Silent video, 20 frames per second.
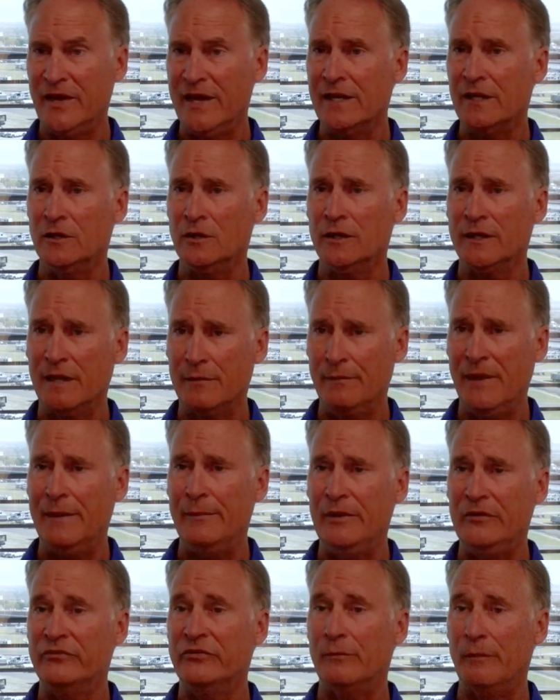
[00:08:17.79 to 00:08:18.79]
and take a look
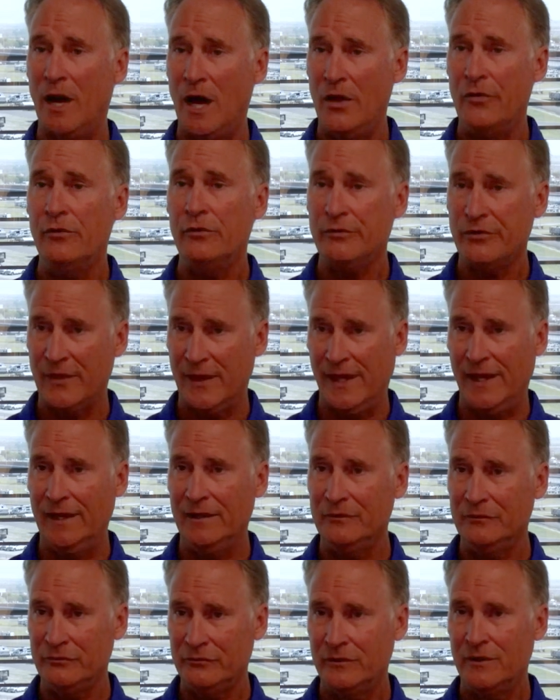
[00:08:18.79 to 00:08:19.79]
at maybe some other
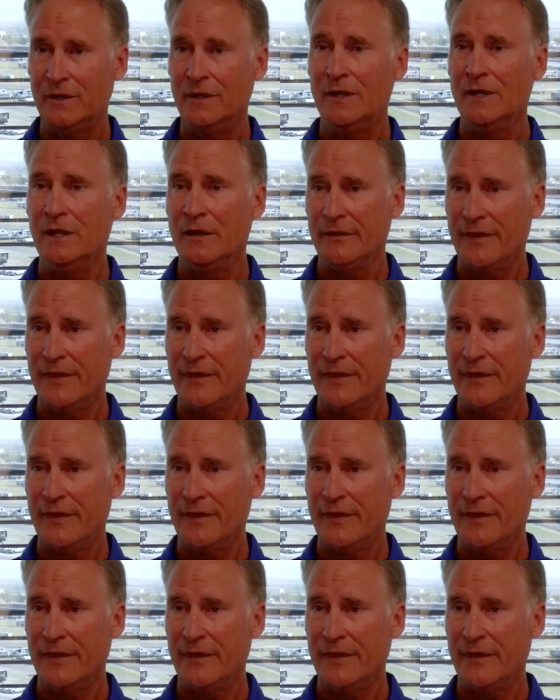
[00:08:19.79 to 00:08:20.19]
things